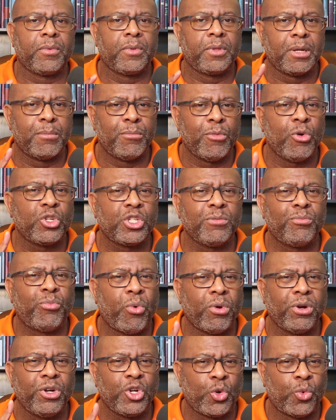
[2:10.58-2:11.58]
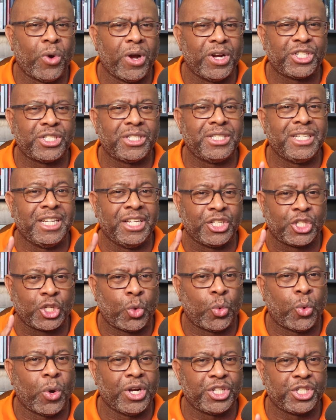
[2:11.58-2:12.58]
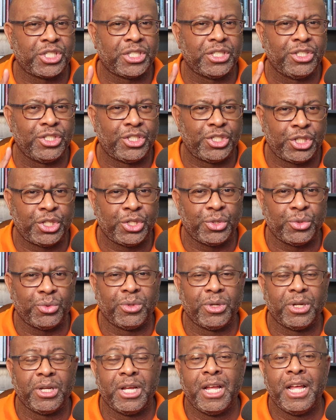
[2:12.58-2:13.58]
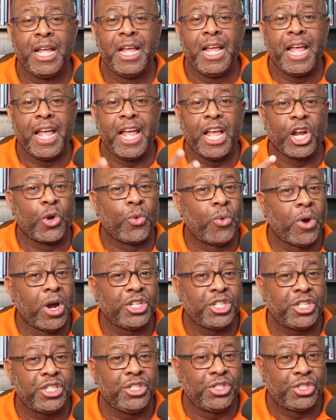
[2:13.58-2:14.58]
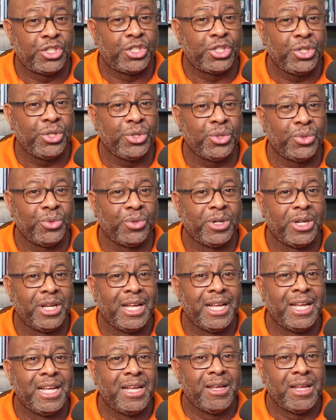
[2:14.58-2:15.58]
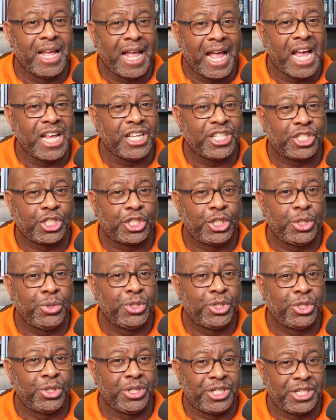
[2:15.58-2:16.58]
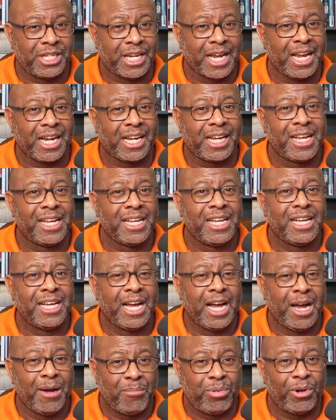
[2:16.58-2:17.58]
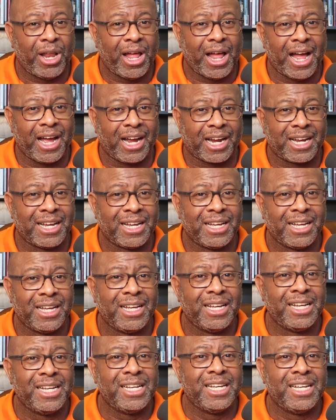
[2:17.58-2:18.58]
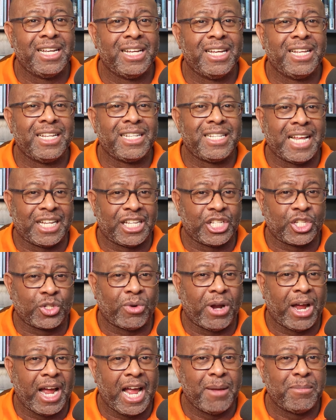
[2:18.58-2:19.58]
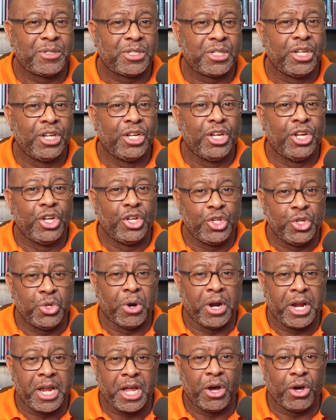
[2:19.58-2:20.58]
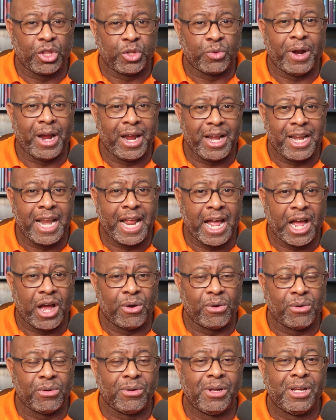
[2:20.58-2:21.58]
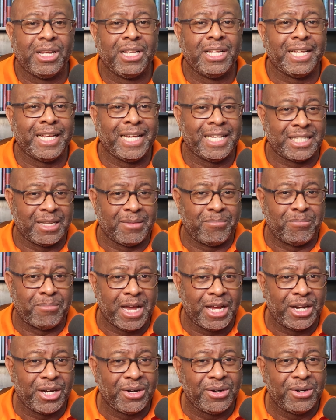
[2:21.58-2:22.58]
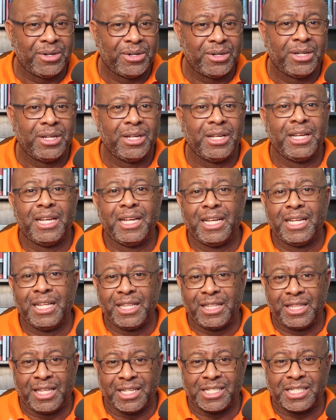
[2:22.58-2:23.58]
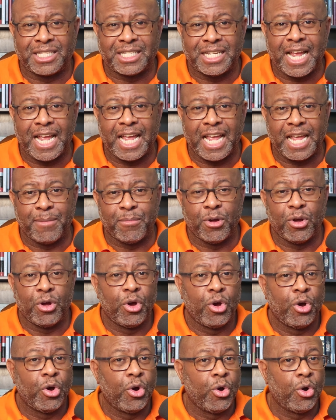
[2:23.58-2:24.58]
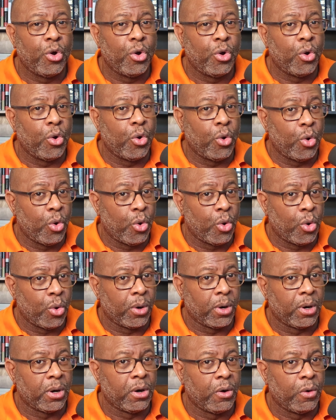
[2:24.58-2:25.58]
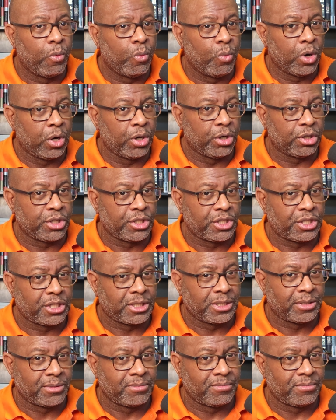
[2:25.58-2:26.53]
The most important question is question 2. And question 2 asks you to check a block that describes your health right now. Is it better, the same, or worse?